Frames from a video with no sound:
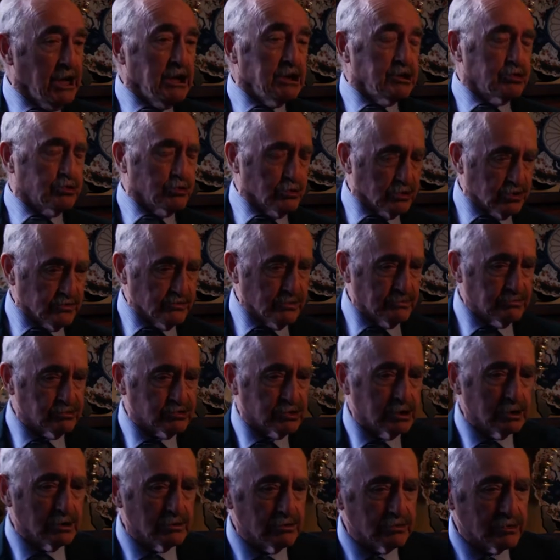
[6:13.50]
He thought of
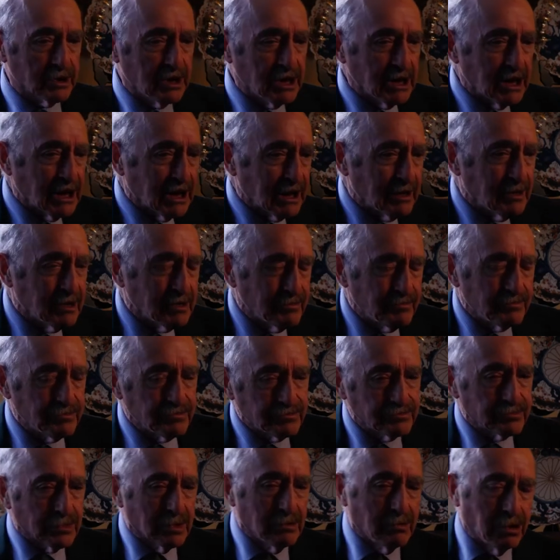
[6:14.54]
himself,
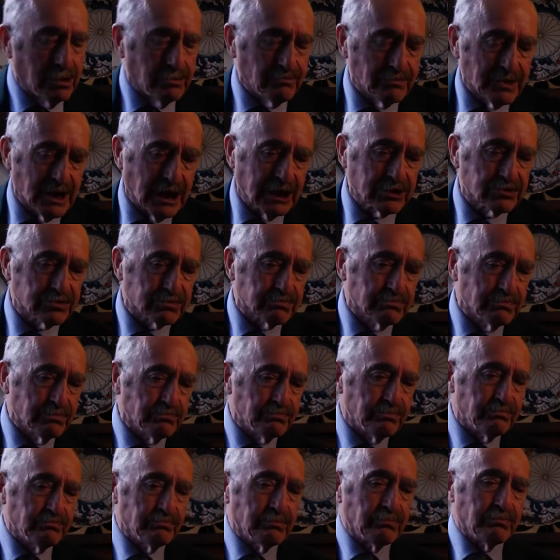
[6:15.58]
as
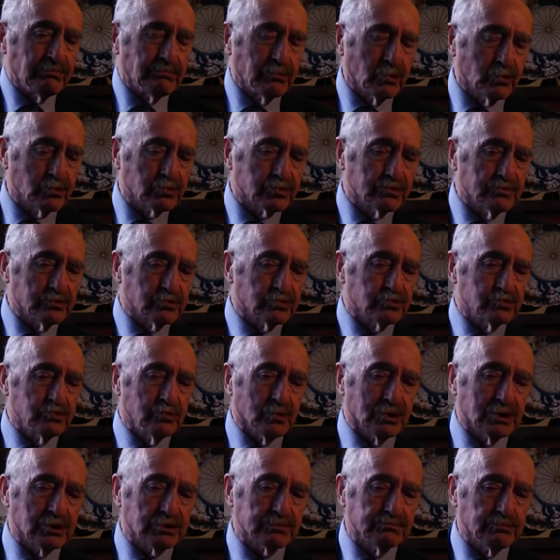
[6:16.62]
most of us do,
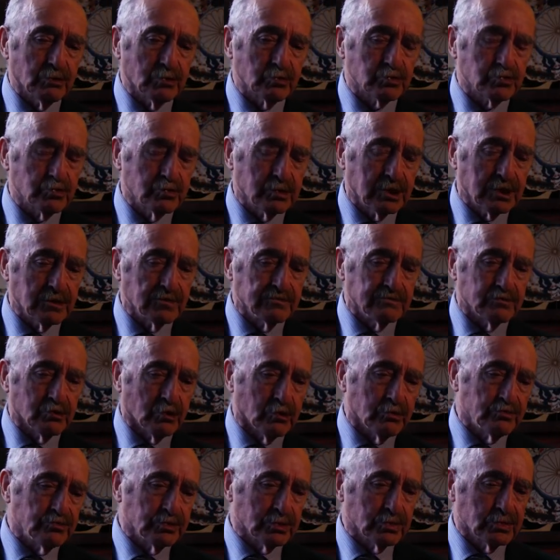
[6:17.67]
I suppose, who get
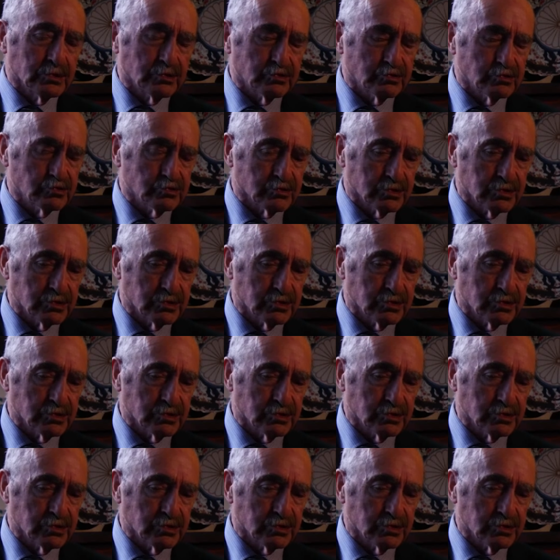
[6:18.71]
involved in literature